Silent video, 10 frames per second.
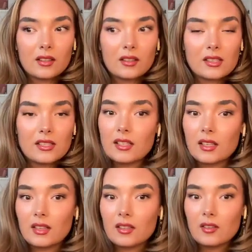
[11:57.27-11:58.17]
since
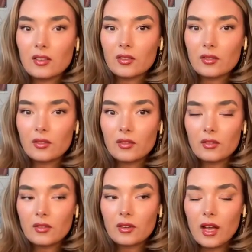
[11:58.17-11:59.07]
like
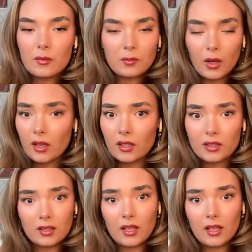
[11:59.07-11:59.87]
I'm not gonna